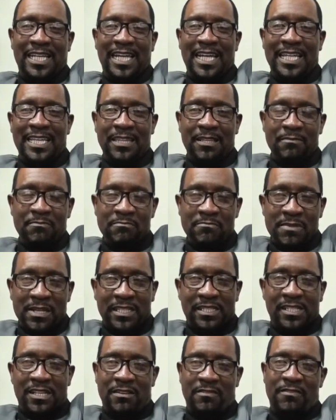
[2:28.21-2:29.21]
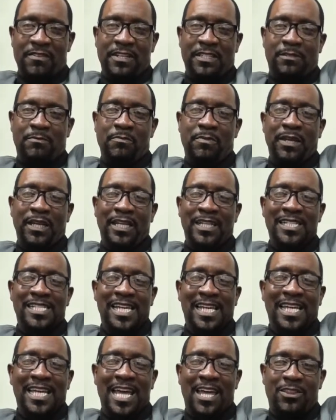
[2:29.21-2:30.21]
in the midst of us being
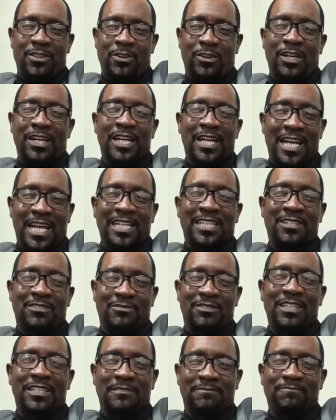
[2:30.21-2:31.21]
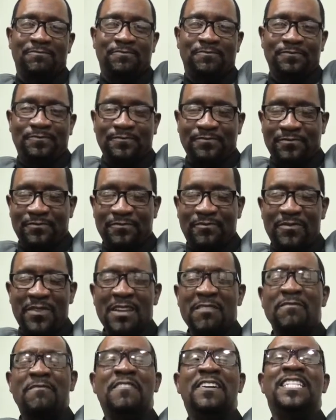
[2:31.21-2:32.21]
together collectively.
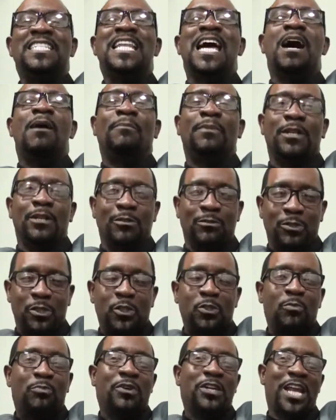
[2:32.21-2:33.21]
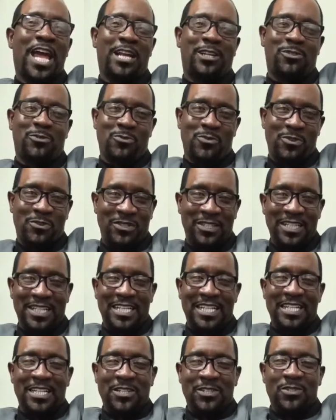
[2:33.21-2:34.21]
Phenomenal, supernatural.
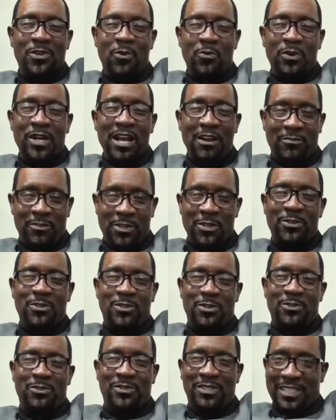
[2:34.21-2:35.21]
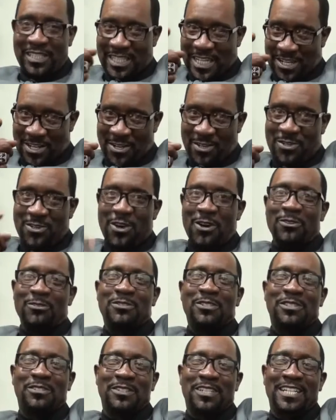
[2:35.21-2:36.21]
So whatever you do, get to
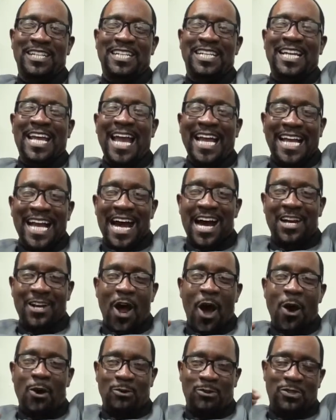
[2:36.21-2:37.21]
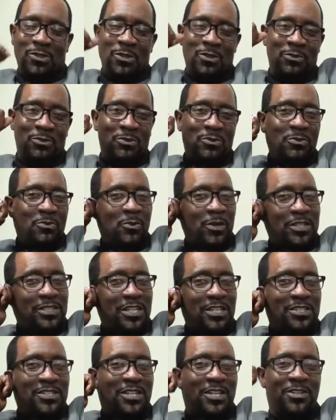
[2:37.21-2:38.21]
church. God also wants
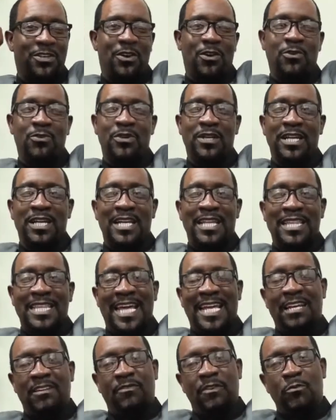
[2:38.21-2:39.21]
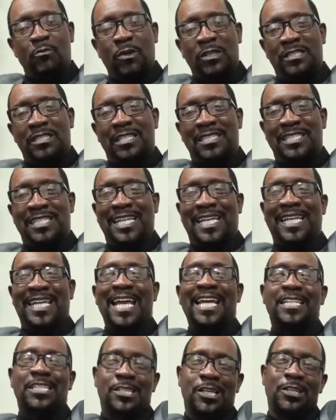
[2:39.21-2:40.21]
us to know that if He wants us to
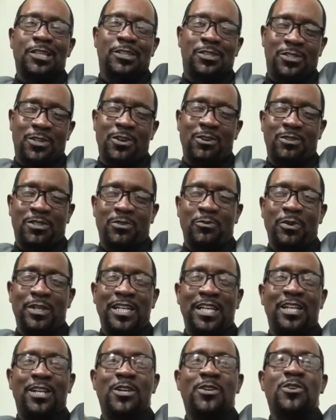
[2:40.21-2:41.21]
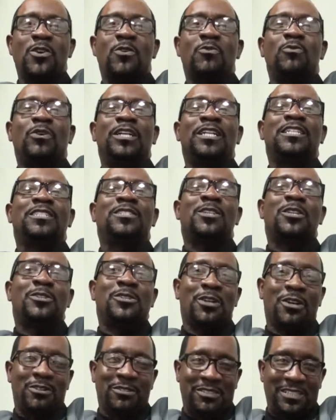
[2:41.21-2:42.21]
get to the church, we need to know what is the
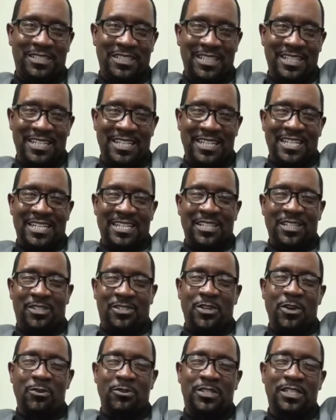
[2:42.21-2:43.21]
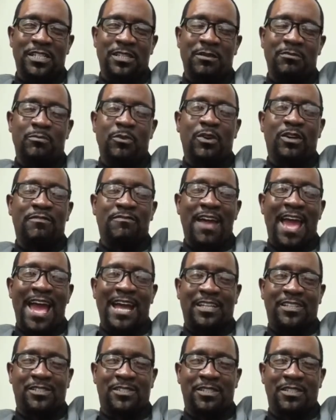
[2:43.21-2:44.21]
church. The church in the book of
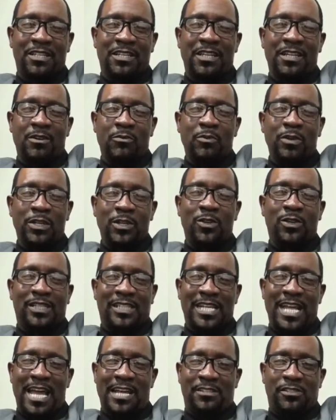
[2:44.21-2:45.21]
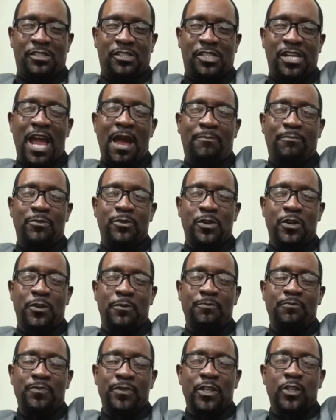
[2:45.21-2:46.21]
Acts, we looked at chapter
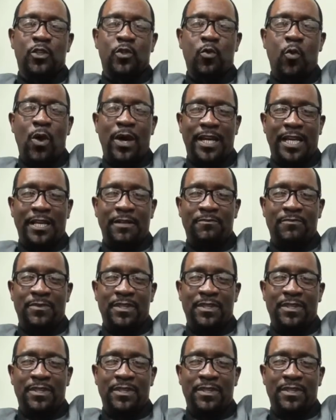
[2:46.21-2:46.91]
28,